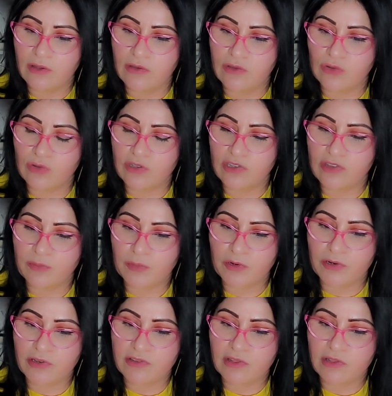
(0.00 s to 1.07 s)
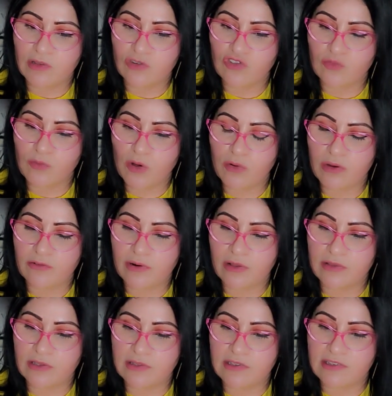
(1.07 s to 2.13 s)
to disperse the smoke
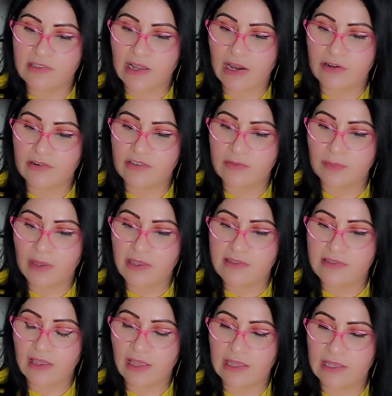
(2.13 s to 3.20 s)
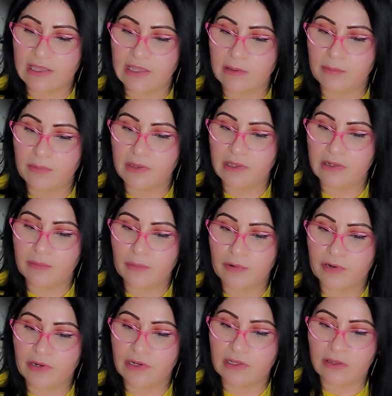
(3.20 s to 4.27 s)
around the desired space and keep it
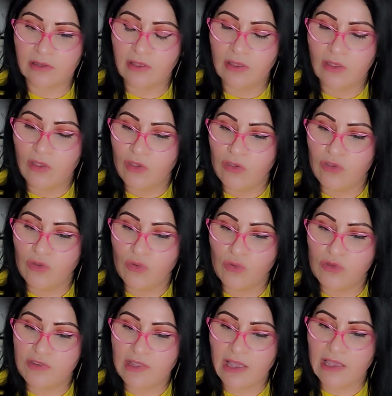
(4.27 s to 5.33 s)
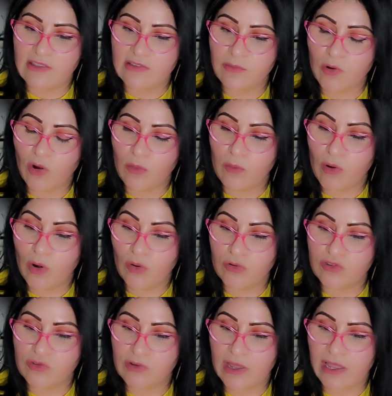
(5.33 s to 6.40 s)
burning use a small bowl
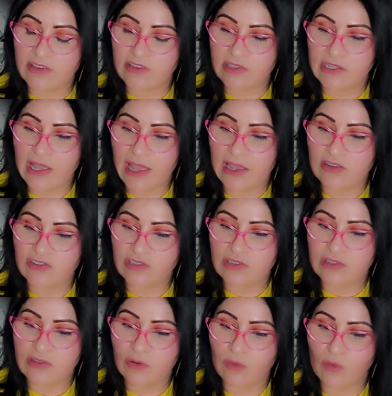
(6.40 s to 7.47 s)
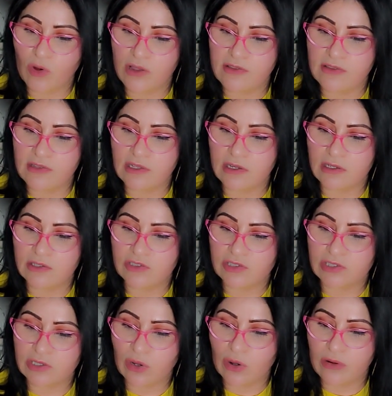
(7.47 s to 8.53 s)
to catch the ashes once done
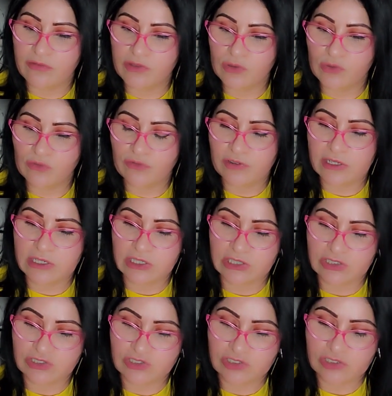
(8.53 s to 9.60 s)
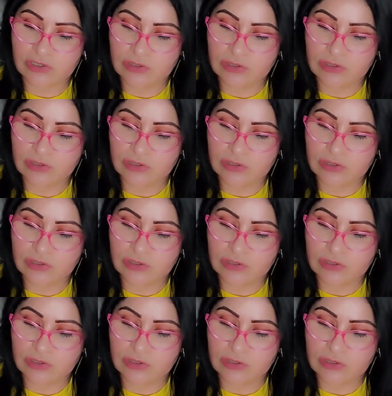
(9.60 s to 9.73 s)
turn off to finish